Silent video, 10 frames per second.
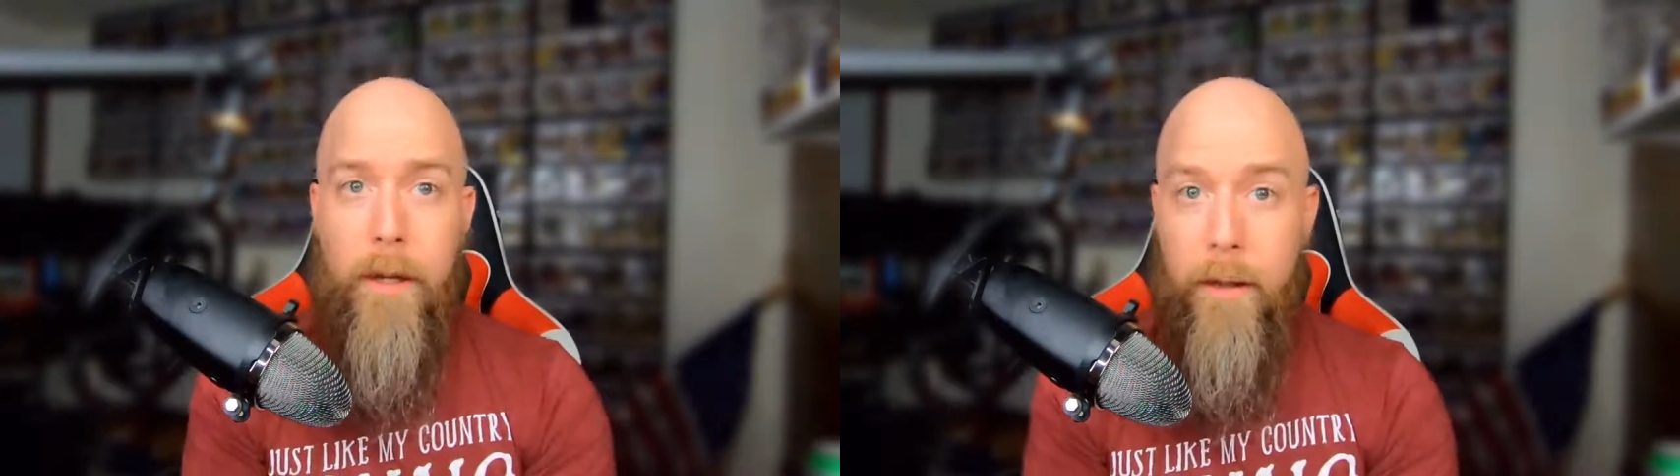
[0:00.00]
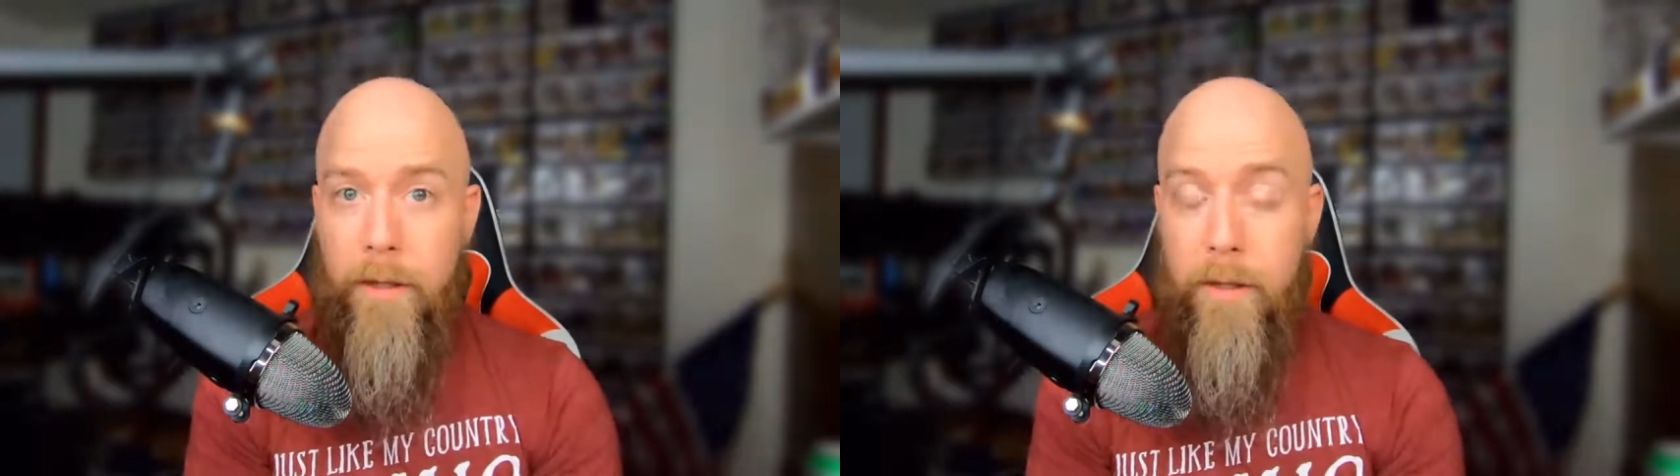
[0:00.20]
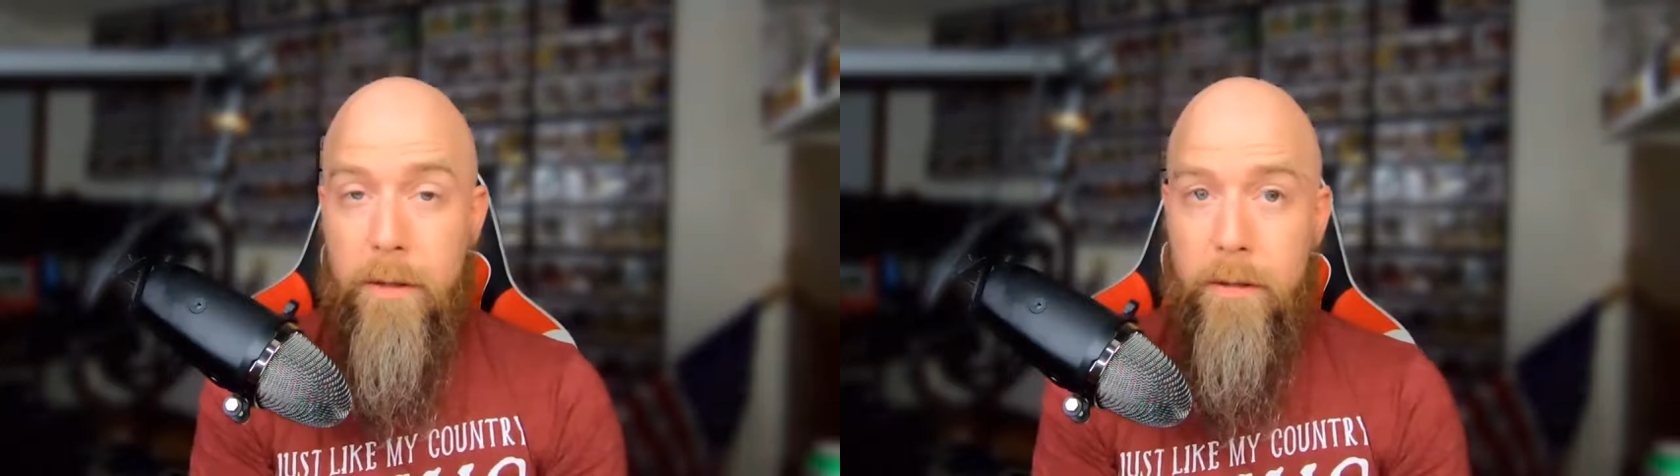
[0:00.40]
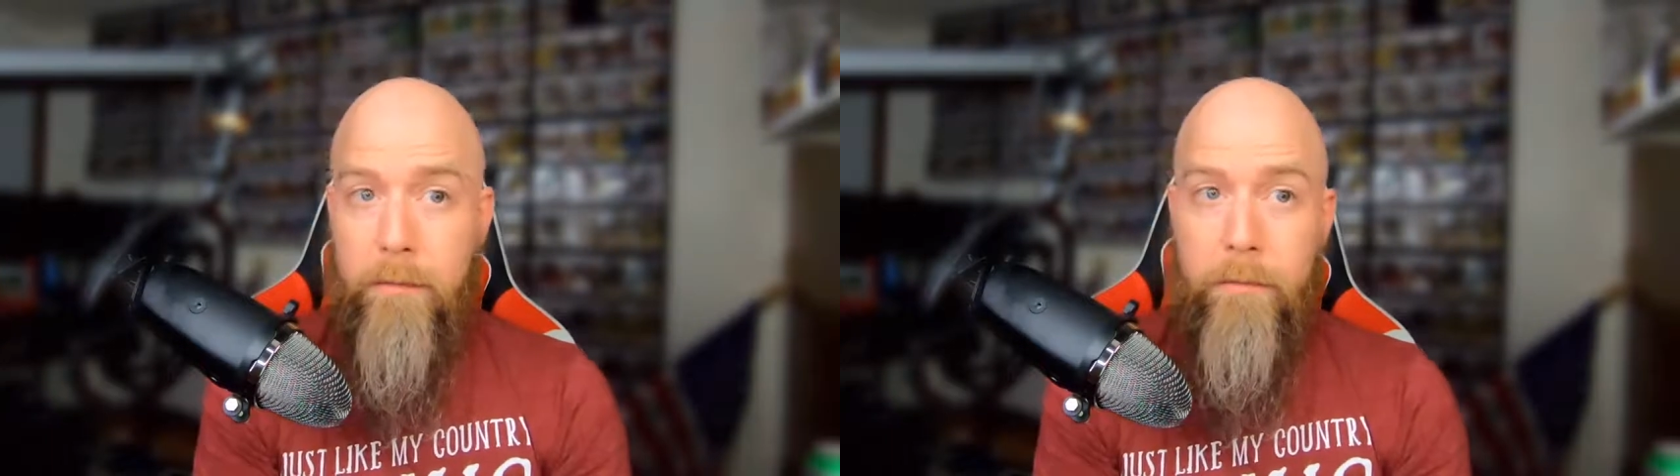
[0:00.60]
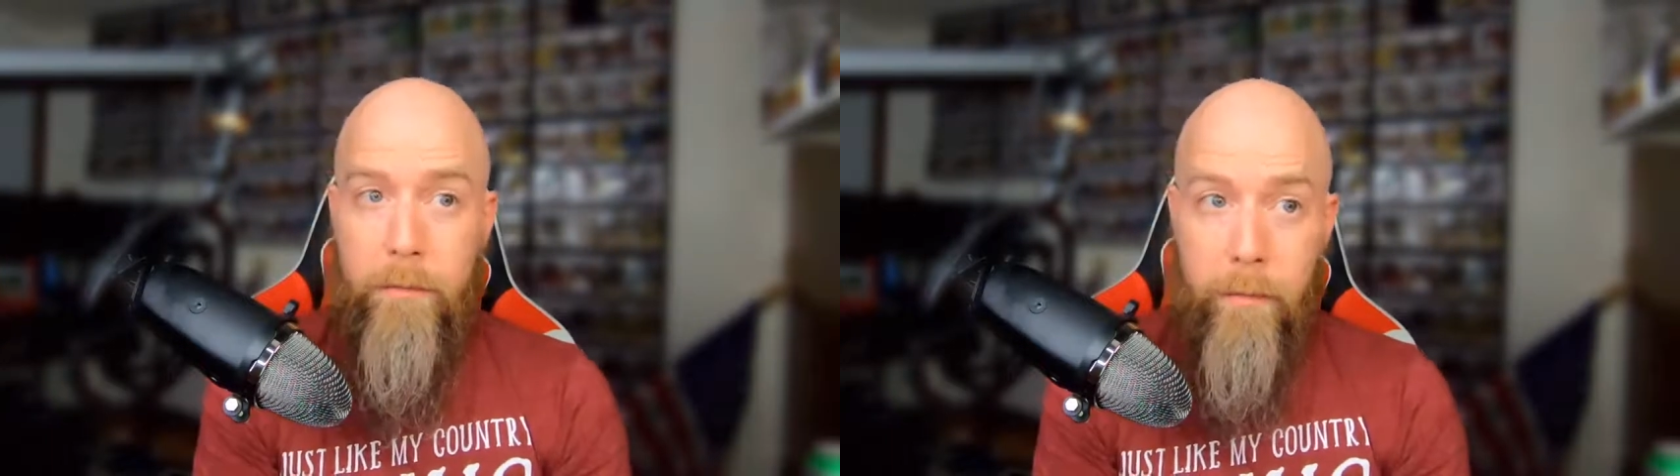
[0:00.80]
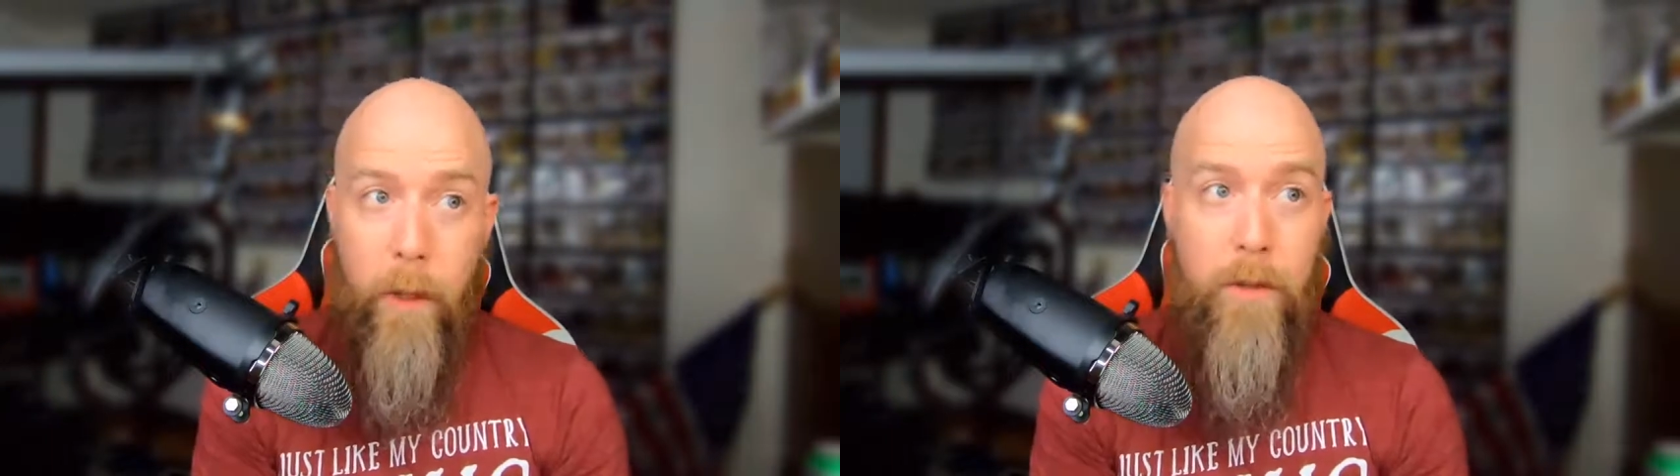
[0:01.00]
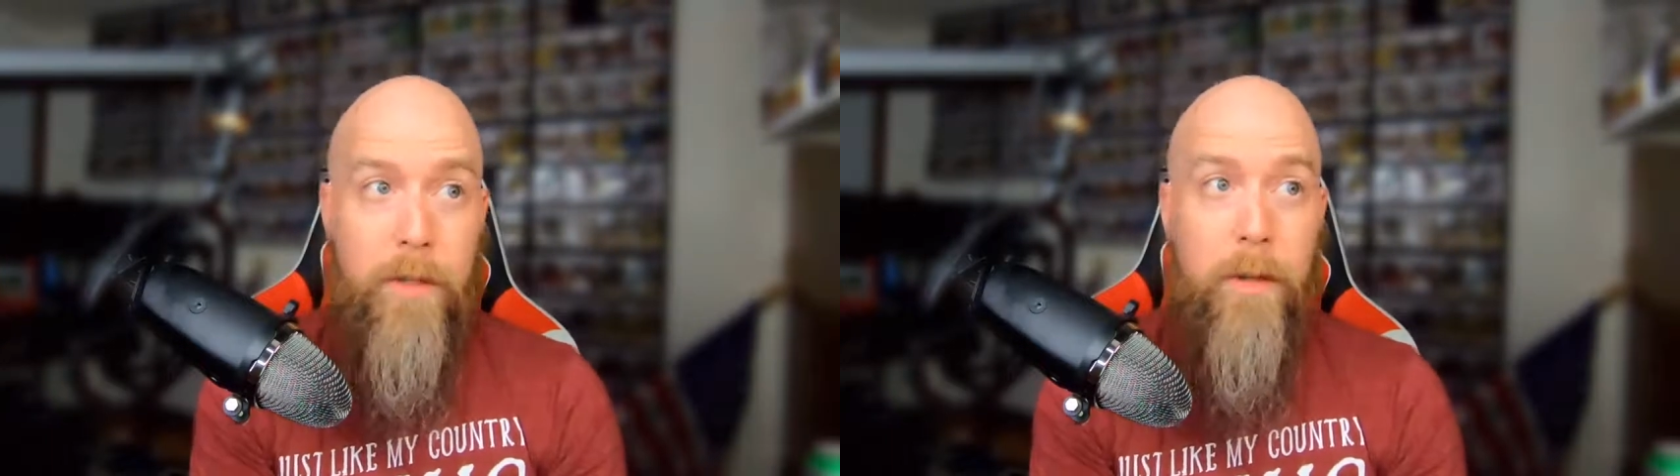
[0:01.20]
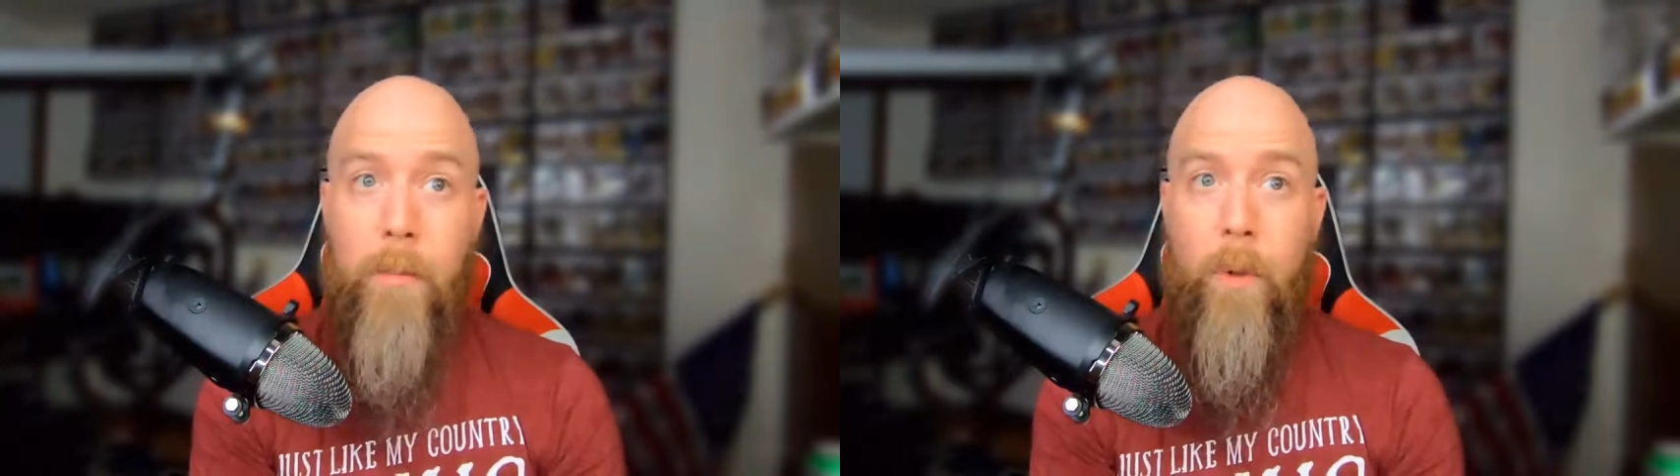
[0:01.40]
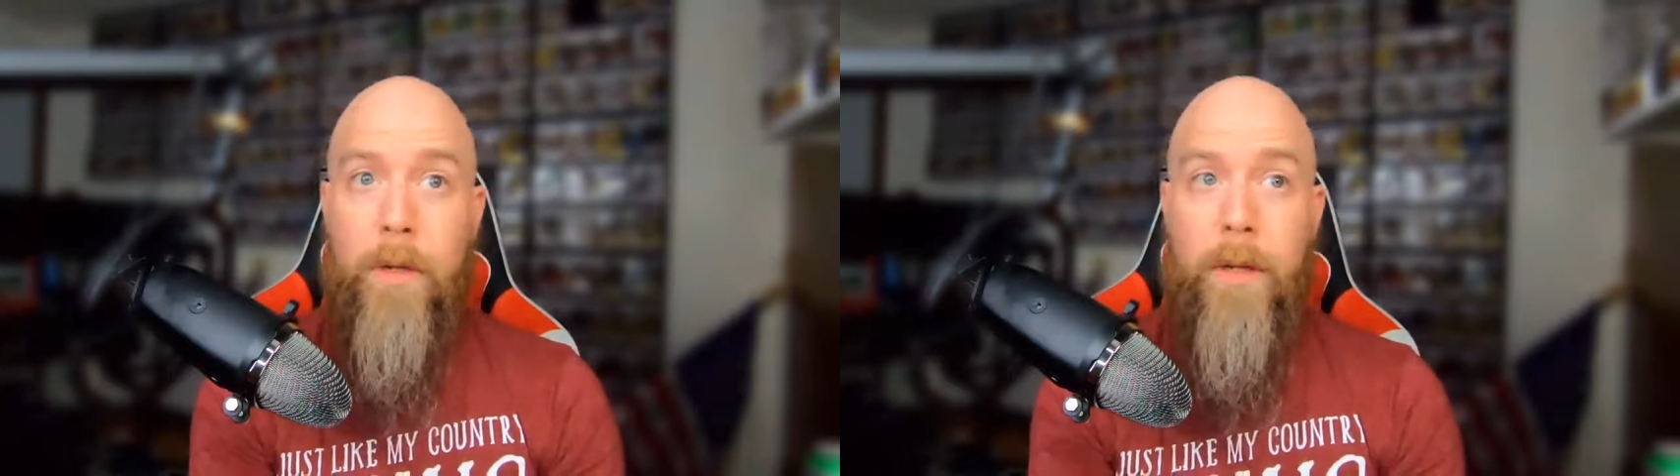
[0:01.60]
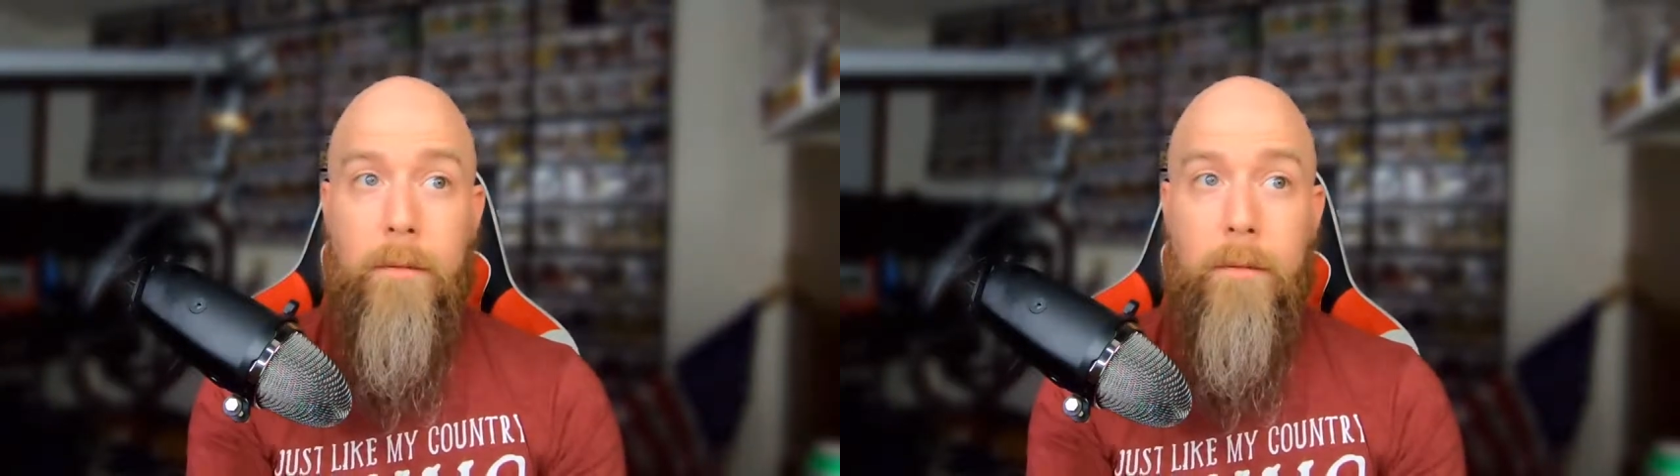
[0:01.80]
and this is most important